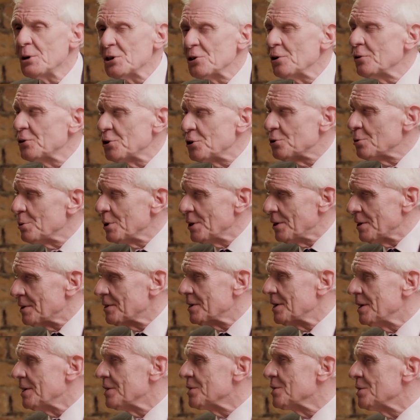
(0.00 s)
went off to do other
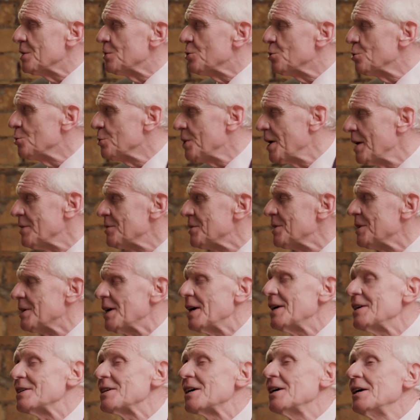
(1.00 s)
things. And in
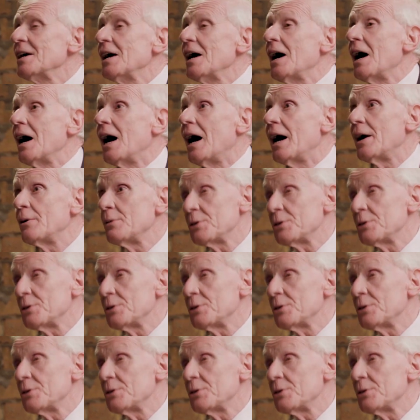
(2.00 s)
2008, I